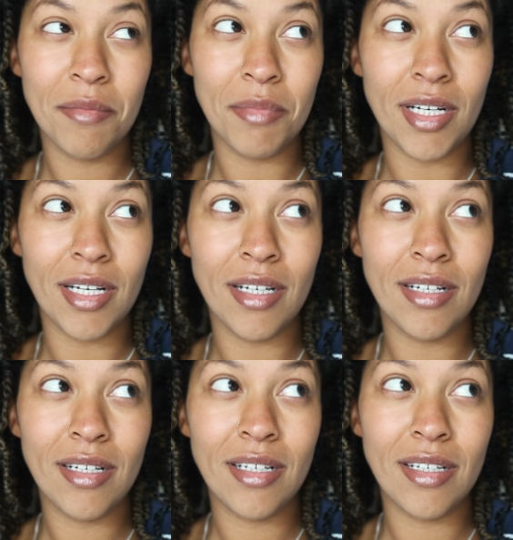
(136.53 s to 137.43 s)

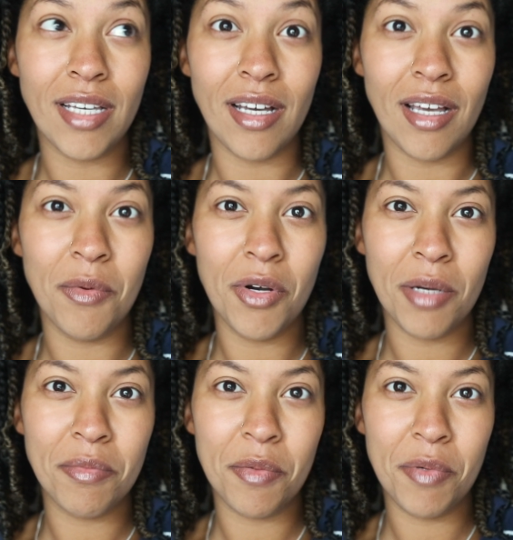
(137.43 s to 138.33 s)
but yeah, I
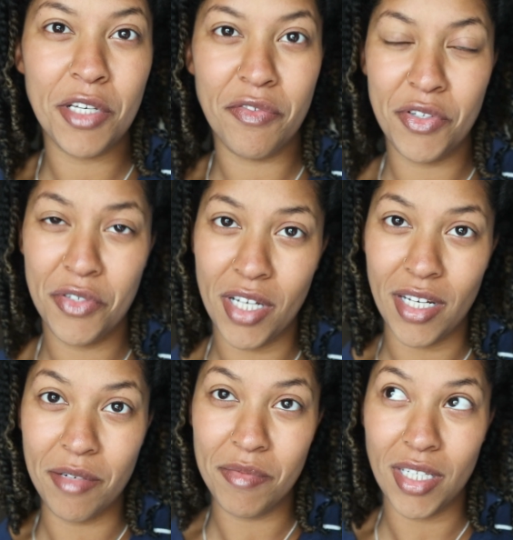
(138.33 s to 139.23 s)
woke up to pee a few
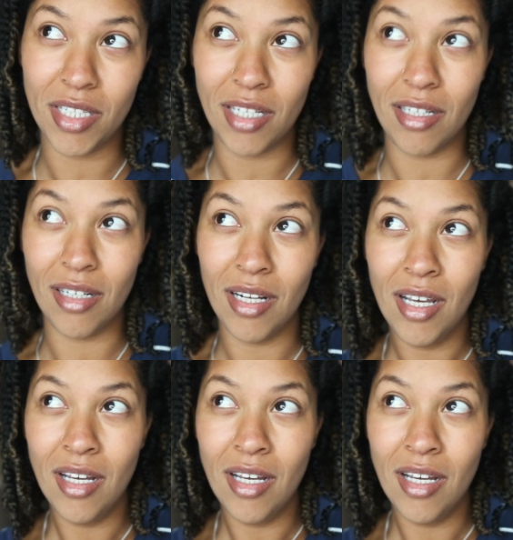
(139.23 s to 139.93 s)
times, and then